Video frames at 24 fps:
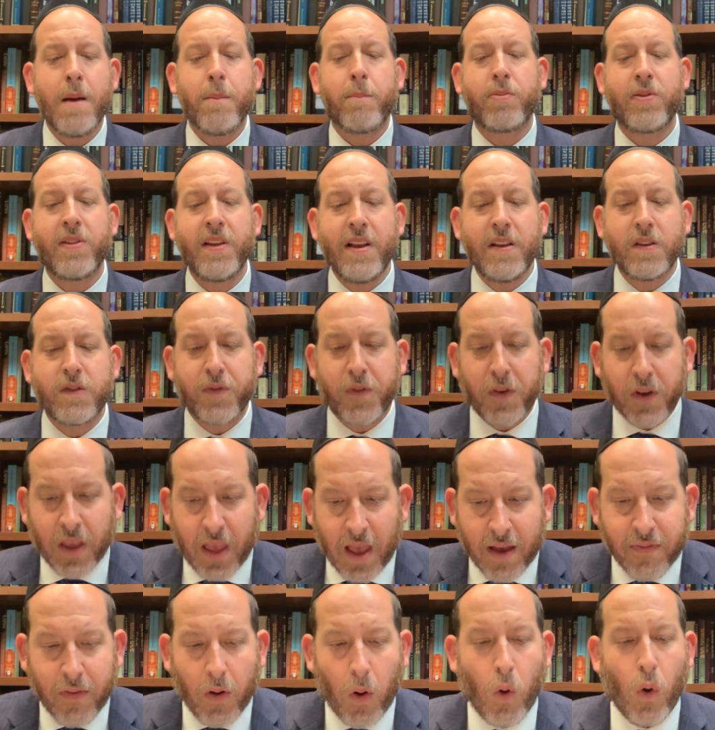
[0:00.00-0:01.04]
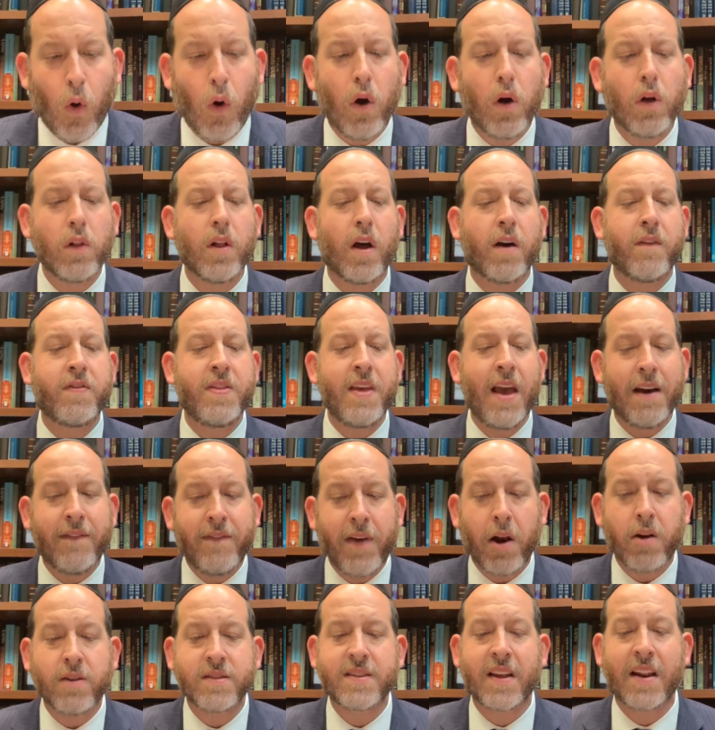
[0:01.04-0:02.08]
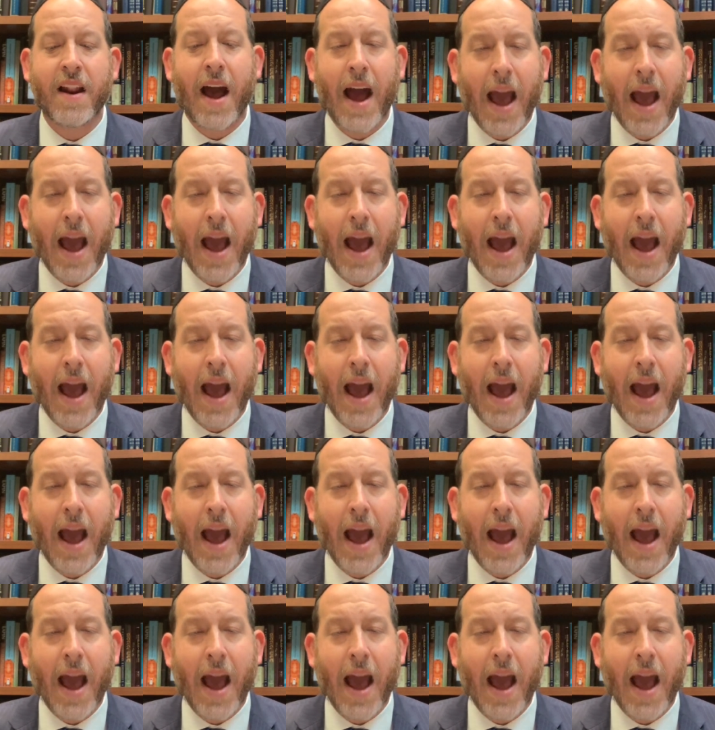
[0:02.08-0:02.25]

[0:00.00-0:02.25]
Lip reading: please forgive all of the averos that